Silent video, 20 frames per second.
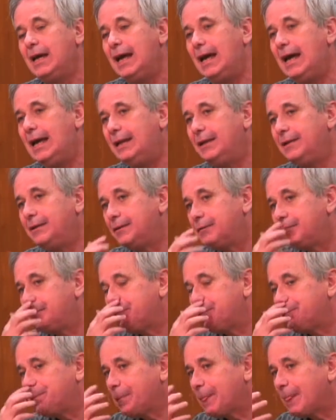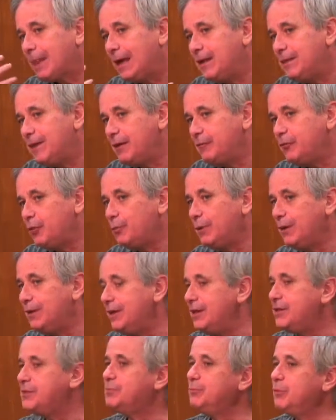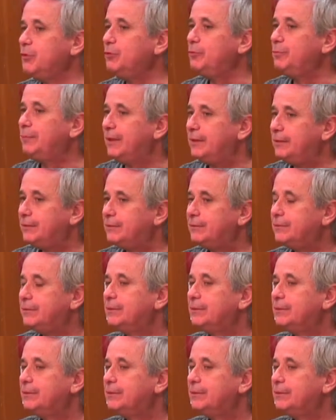And therefore, when this movement